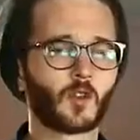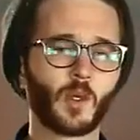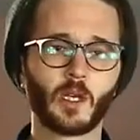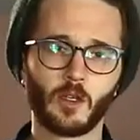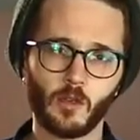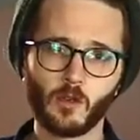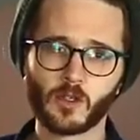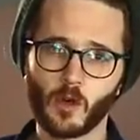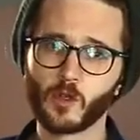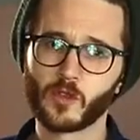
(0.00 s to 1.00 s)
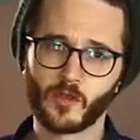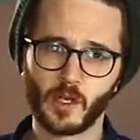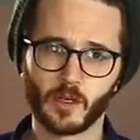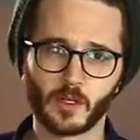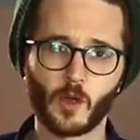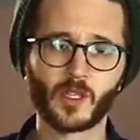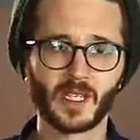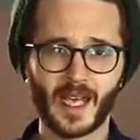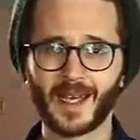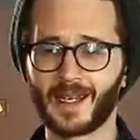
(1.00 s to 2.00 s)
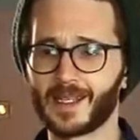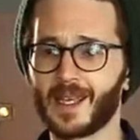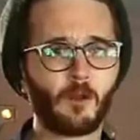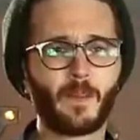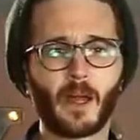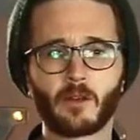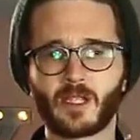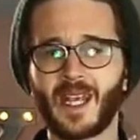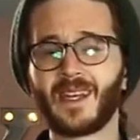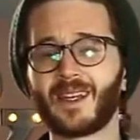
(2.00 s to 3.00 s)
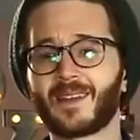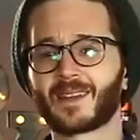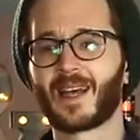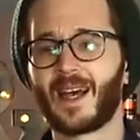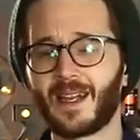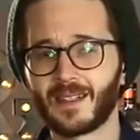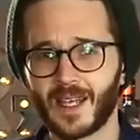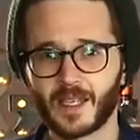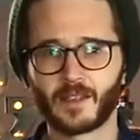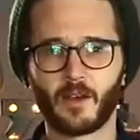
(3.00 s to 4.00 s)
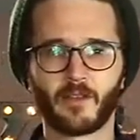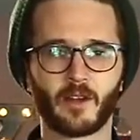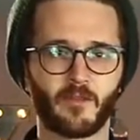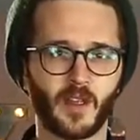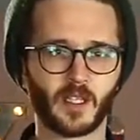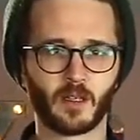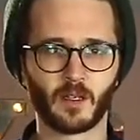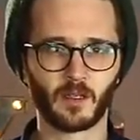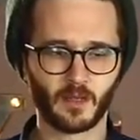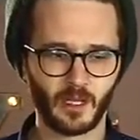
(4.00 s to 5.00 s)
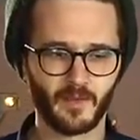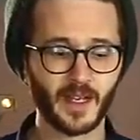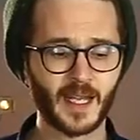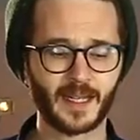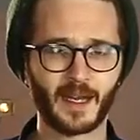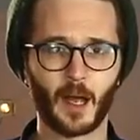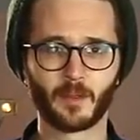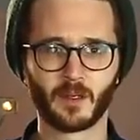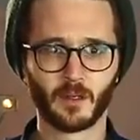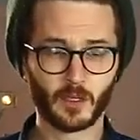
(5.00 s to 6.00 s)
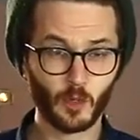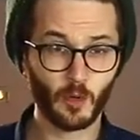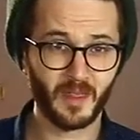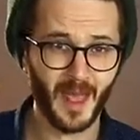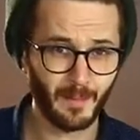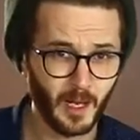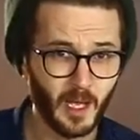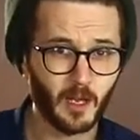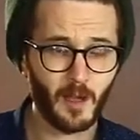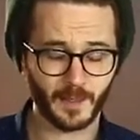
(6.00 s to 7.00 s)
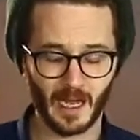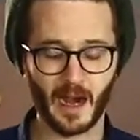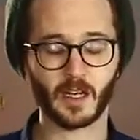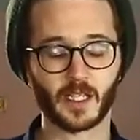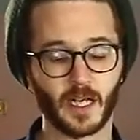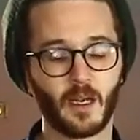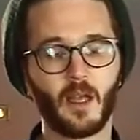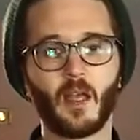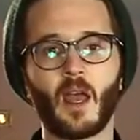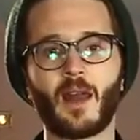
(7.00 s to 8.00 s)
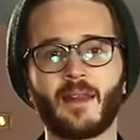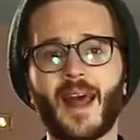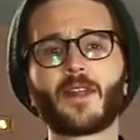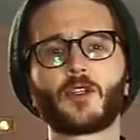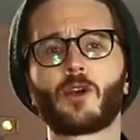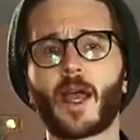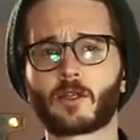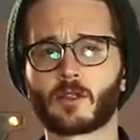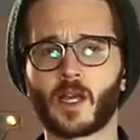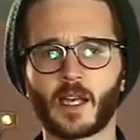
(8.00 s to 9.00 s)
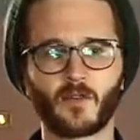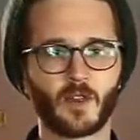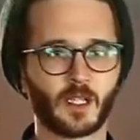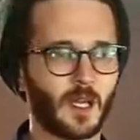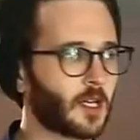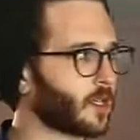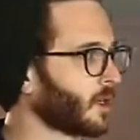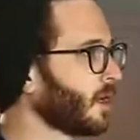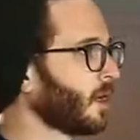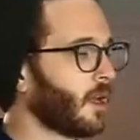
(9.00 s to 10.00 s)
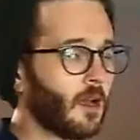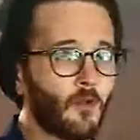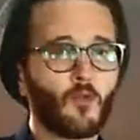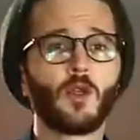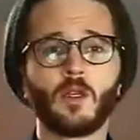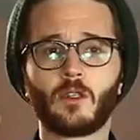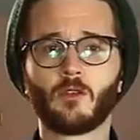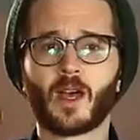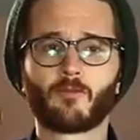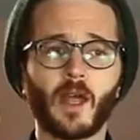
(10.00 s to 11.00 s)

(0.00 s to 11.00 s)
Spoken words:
So we could use those fears, those anxieties, only by understanding the context of their visit, the events that led up to them coming to our site. And that's your exercise for this lecture. Really do that.